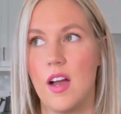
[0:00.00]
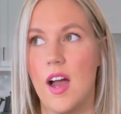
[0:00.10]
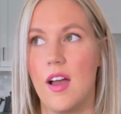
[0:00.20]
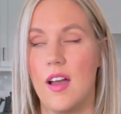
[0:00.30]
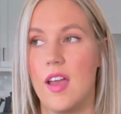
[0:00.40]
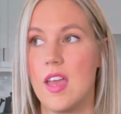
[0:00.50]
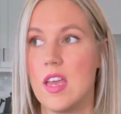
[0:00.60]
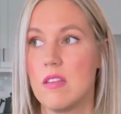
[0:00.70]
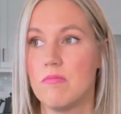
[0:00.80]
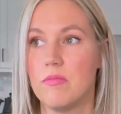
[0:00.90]

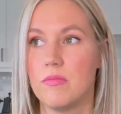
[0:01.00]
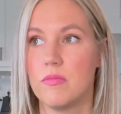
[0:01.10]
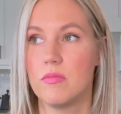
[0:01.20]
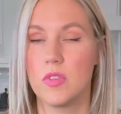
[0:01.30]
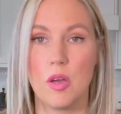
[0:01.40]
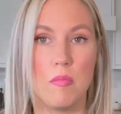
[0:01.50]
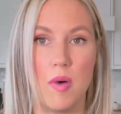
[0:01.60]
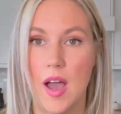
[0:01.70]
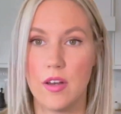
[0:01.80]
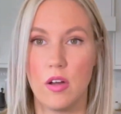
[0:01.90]
I
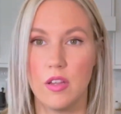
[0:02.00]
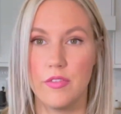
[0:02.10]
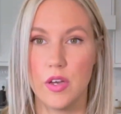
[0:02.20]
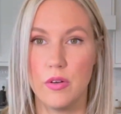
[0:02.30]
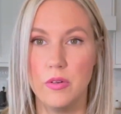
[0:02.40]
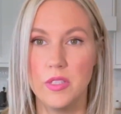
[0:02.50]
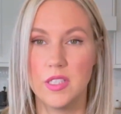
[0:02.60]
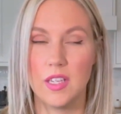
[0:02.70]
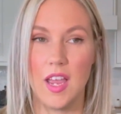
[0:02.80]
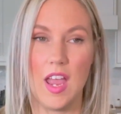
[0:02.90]
combine all of
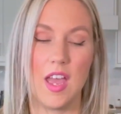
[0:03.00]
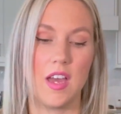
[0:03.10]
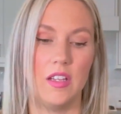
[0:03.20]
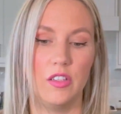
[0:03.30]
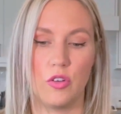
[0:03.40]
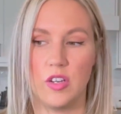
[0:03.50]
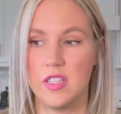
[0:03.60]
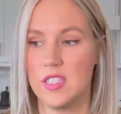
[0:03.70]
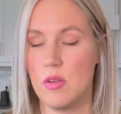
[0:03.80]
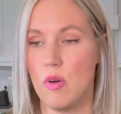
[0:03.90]
those and look
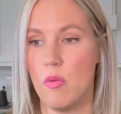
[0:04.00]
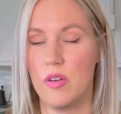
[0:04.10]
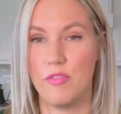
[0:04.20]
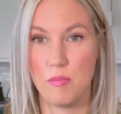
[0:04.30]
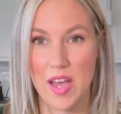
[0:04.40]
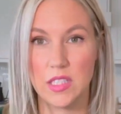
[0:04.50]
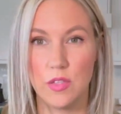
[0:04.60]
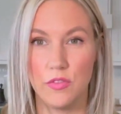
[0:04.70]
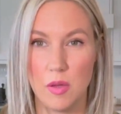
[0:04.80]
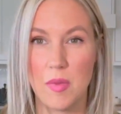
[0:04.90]
and see what would
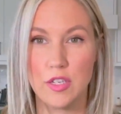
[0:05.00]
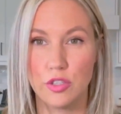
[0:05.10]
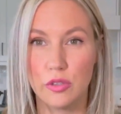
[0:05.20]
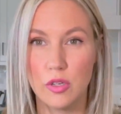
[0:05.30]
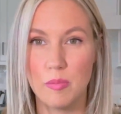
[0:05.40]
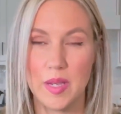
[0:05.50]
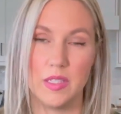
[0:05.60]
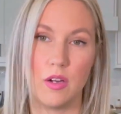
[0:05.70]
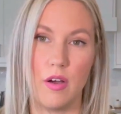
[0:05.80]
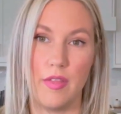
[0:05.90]
best fit my children
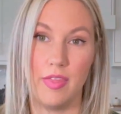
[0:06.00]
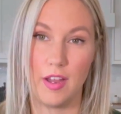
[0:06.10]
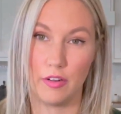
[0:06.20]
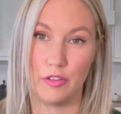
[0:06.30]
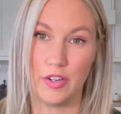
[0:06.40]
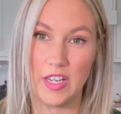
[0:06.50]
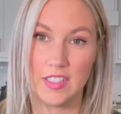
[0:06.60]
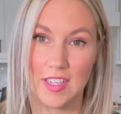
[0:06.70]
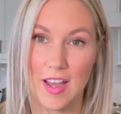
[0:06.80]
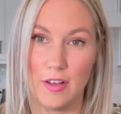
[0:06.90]
based on their learning
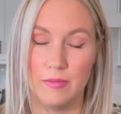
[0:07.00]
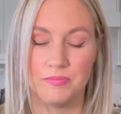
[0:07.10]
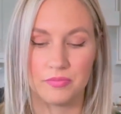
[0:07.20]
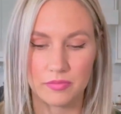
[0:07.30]
style.